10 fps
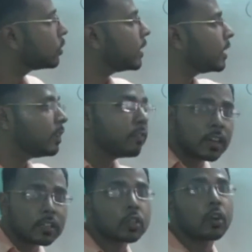the
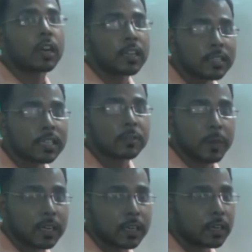reverse order is
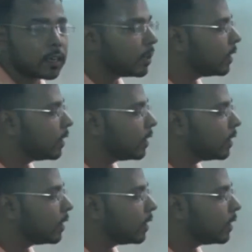expected,